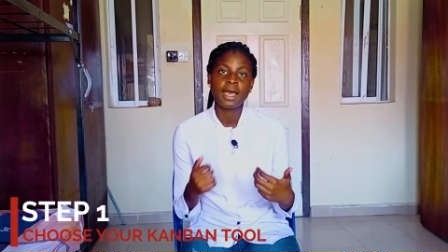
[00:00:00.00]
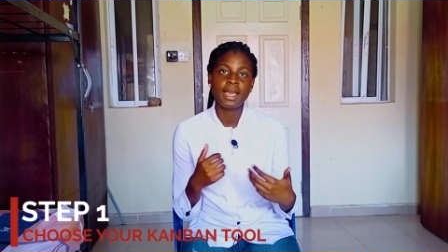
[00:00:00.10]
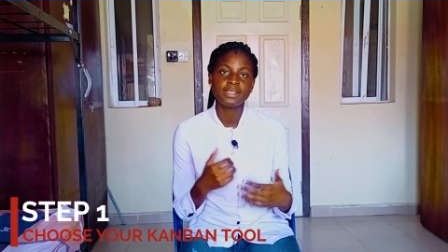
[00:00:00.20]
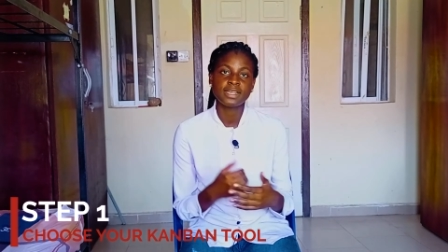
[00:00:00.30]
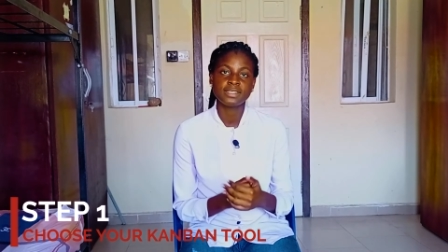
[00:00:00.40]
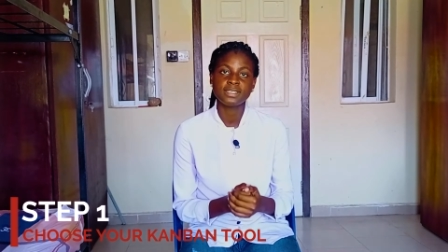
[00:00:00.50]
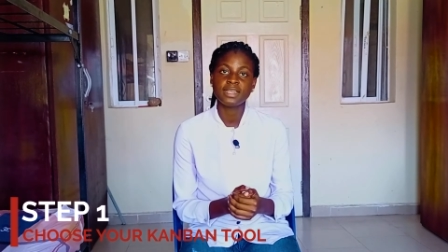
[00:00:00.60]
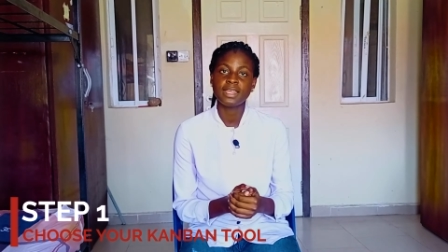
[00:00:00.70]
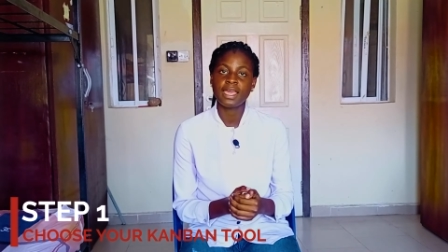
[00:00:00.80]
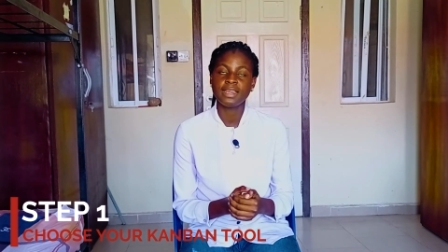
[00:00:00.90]
As I
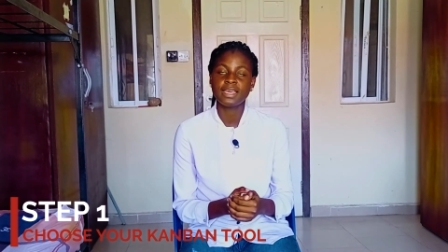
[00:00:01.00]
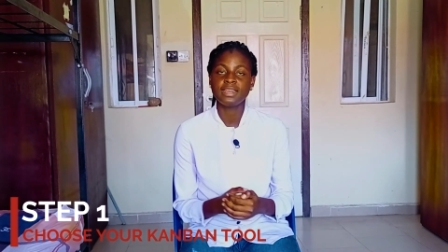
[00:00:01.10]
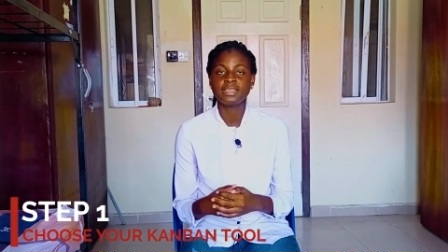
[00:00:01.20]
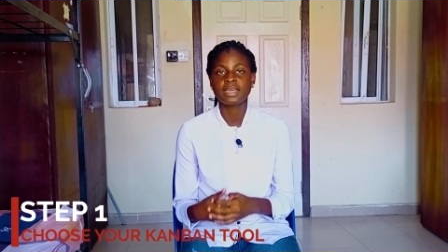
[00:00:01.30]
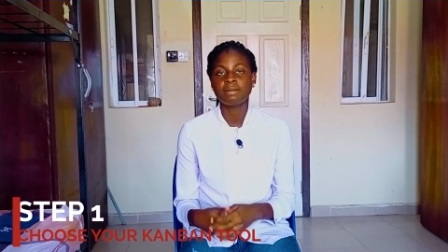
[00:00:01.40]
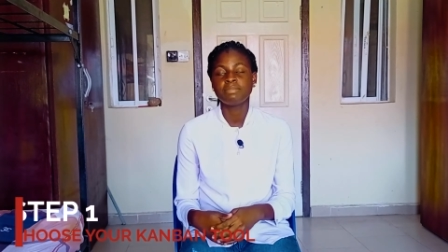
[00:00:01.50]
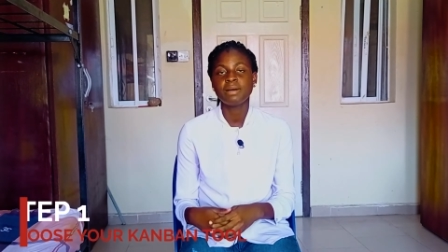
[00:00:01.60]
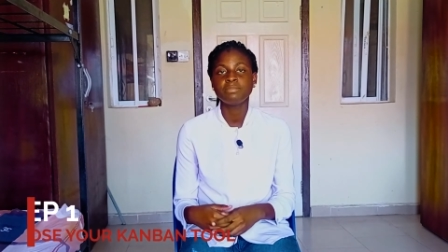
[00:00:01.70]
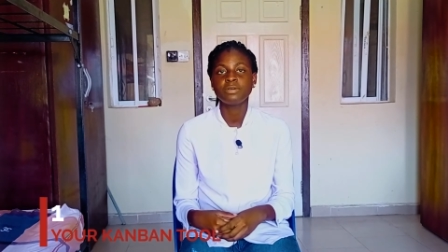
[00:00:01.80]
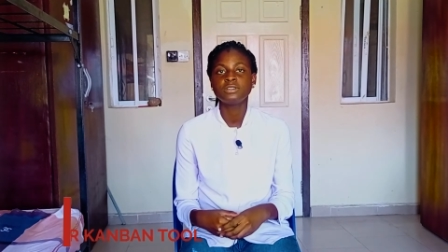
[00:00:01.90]
said earlier, the
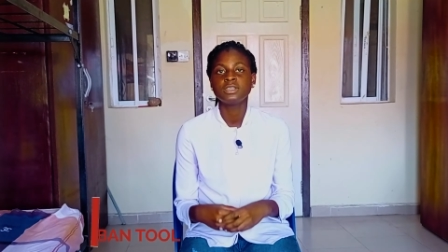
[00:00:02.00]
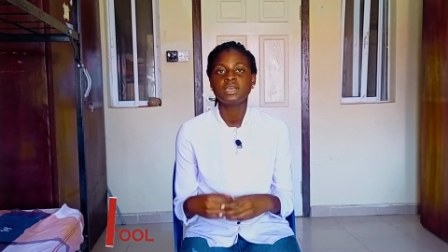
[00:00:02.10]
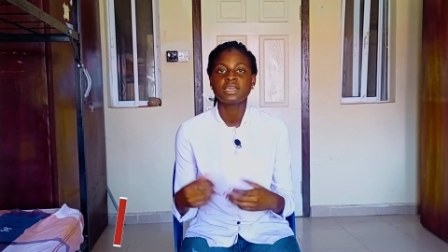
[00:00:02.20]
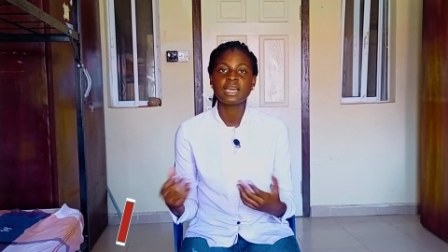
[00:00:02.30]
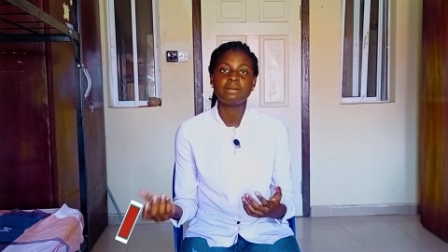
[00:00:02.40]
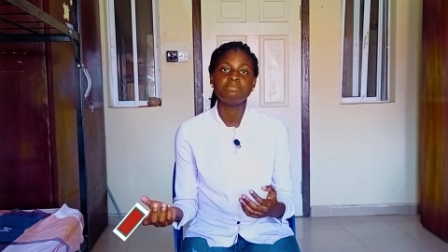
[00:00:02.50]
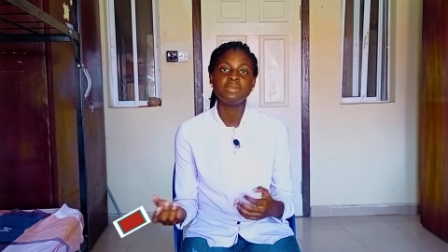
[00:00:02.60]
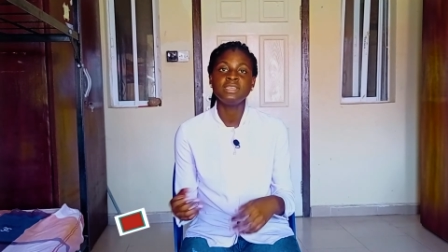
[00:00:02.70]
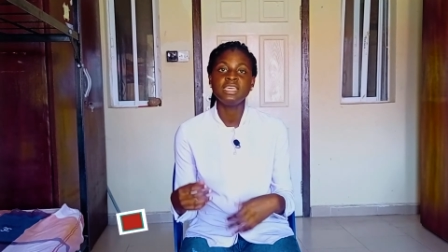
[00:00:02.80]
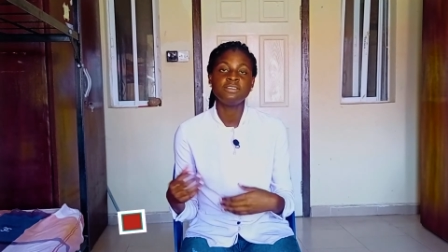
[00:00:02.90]
Kanban board can
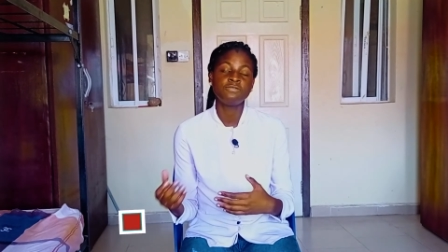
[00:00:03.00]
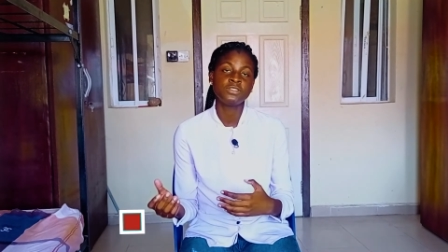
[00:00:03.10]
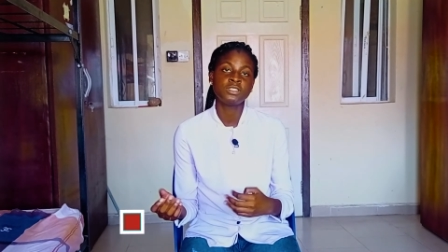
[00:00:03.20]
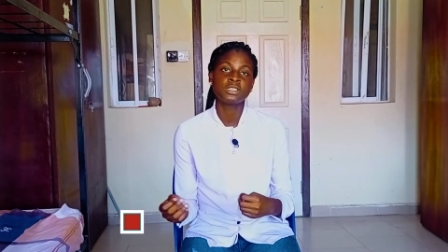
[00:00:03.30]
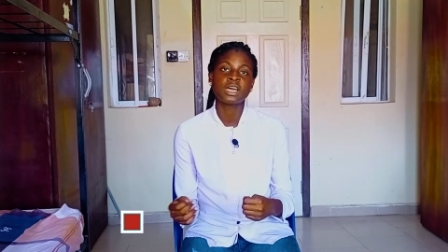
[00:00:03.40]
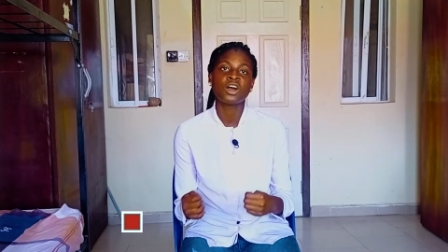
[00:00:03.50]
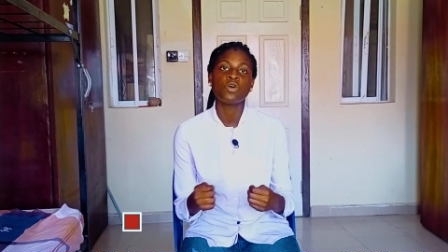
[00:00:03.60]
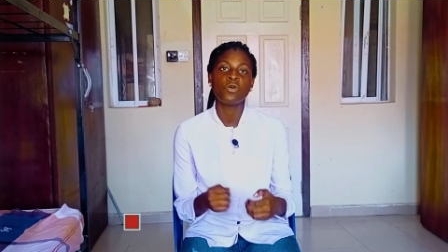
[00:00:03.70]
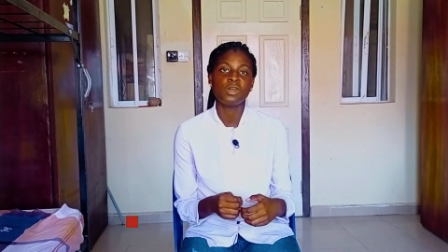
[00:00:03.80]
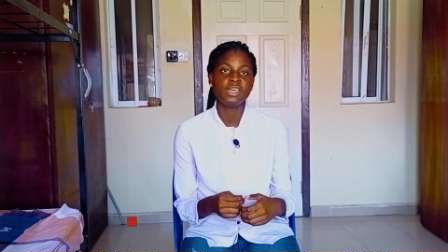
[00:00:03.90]
be a physical
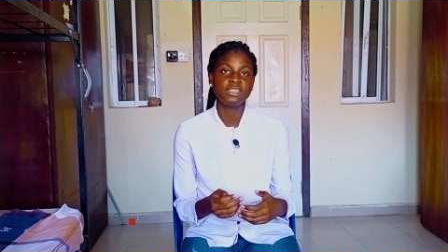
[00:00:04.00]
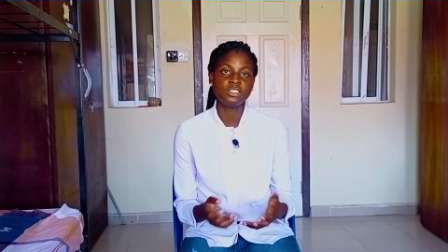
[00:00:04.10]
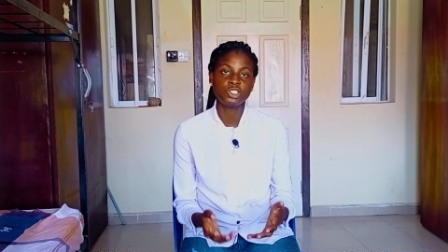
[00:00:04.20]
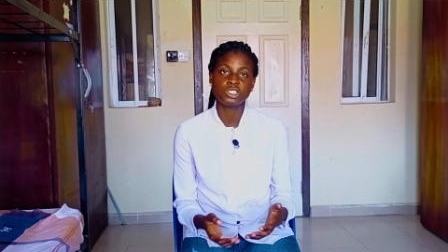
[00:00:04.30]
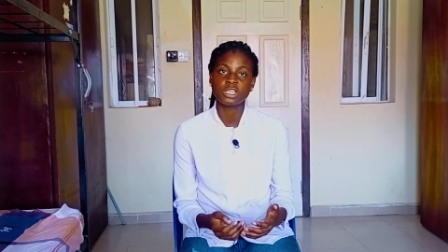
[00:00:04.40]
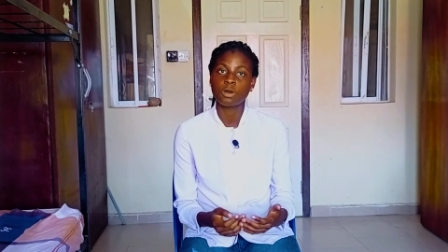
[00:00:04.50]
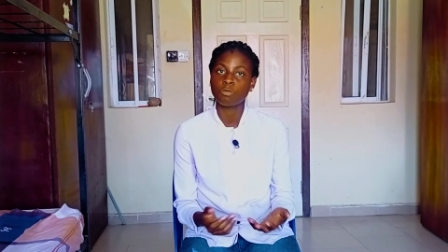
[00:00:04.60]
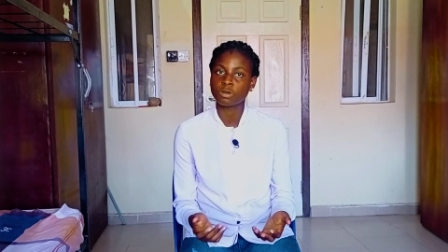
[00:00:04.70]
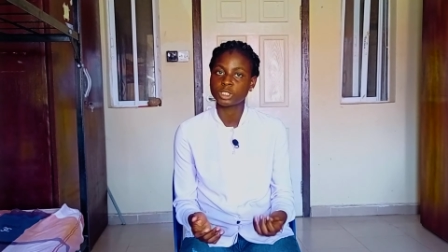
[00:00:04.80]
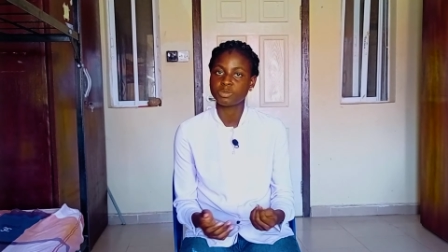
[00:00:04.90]
or a digital
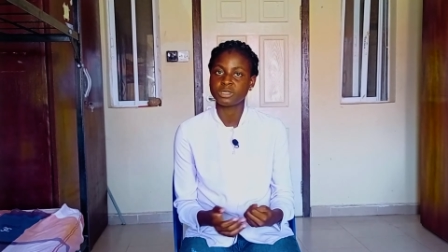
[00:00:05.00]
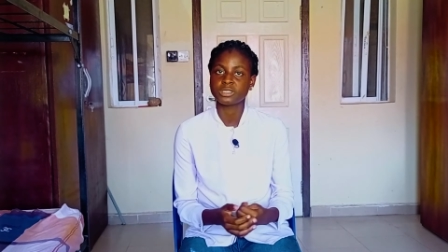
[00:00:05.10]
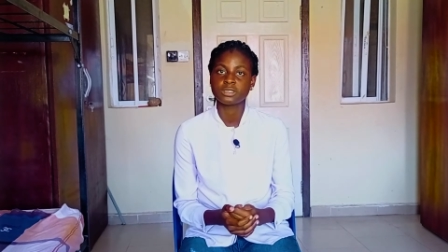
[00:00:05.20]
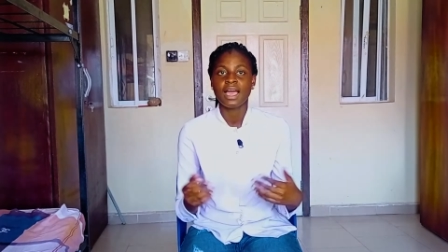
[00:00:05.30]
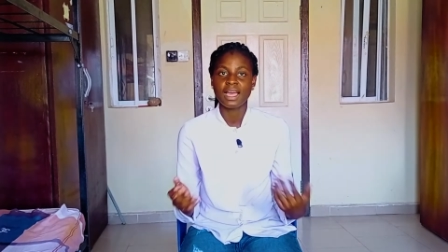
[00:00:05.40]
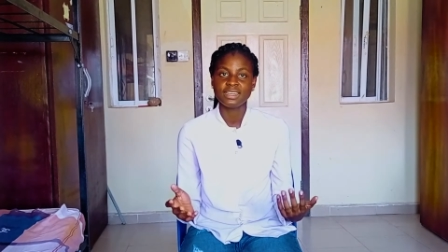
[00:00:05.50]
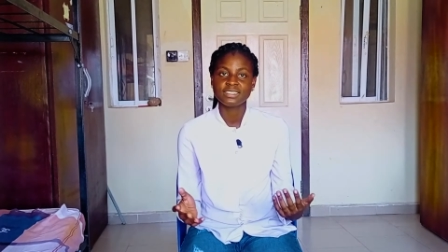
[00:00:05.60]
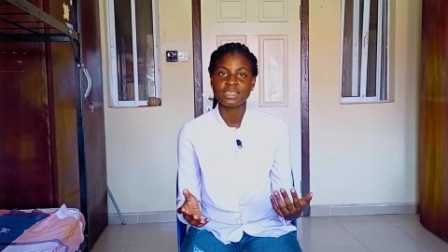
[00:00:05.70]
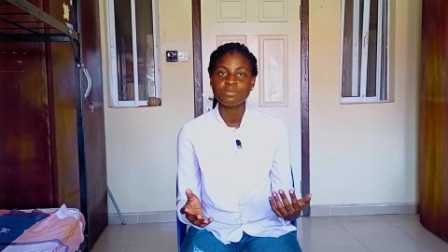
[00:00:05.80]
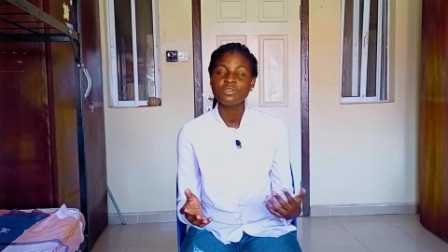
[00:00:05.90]
workspace. An
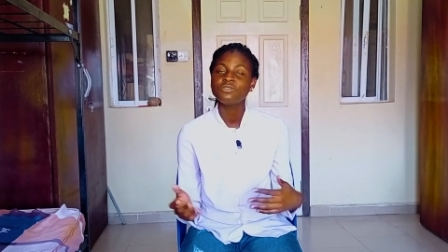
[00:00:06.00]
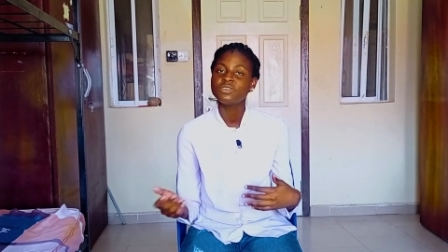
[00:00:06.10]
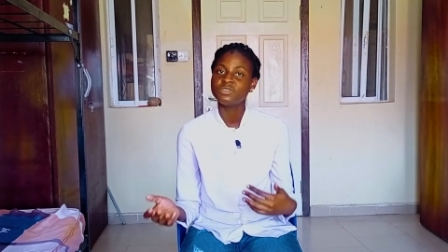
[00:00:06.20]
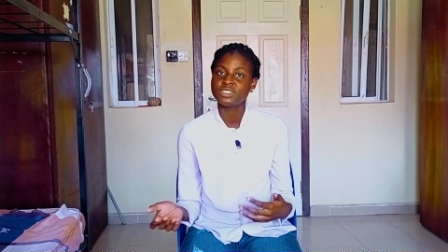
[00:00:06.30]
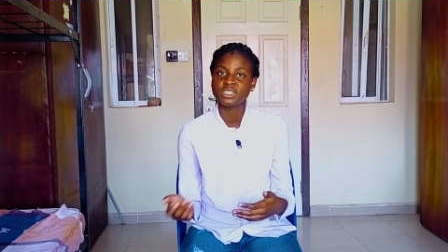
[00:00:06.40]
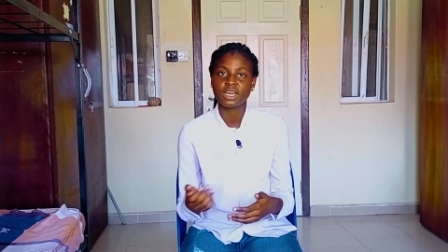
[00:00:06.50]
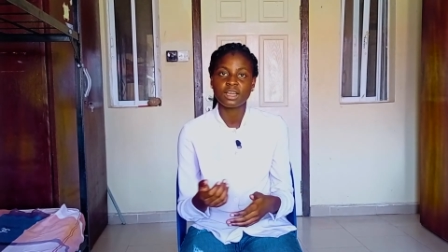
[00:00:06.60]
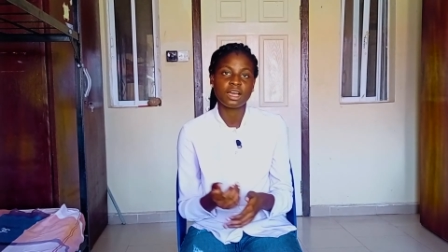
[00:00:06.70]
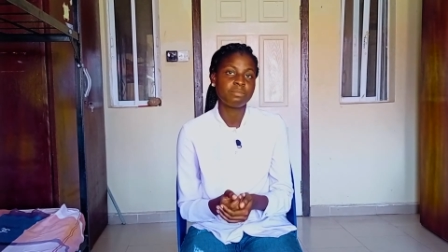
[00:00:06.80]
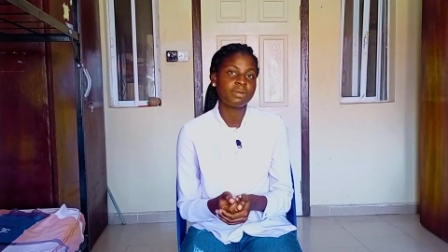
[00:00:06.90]
example of a physical
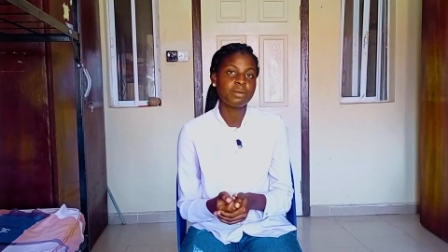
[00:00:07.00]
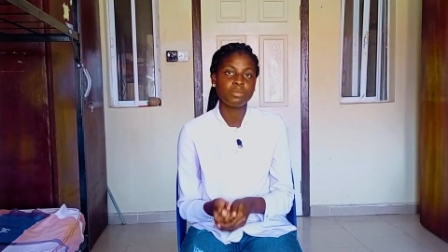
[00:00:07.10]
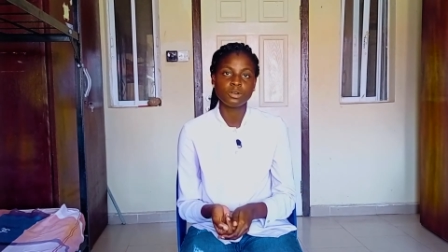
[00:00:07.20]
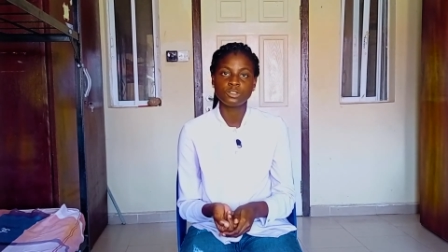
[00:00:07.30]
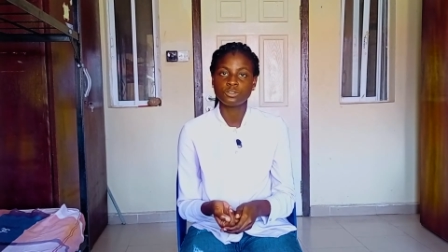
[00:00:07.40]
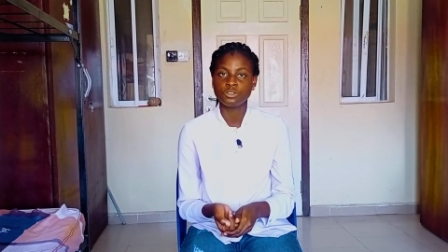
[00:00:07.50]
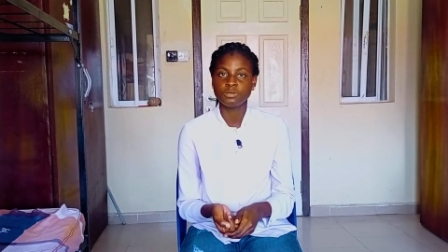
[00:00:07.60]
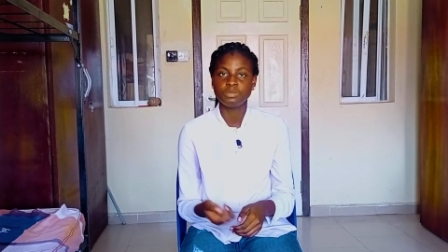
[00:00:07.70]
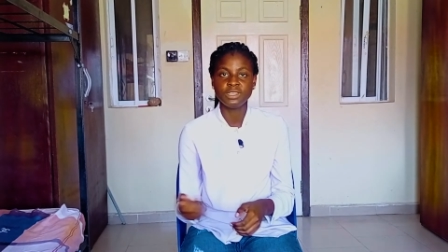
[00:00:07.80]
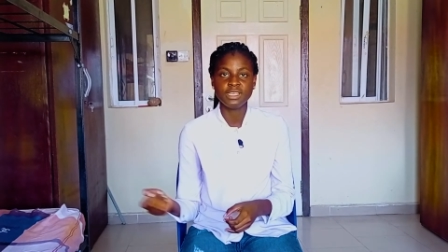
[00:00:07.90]
Kanban board
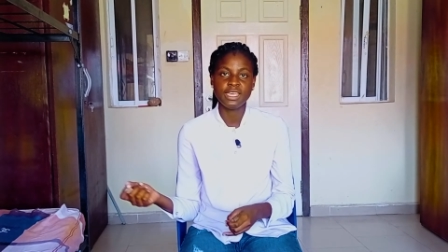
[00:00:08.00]
could be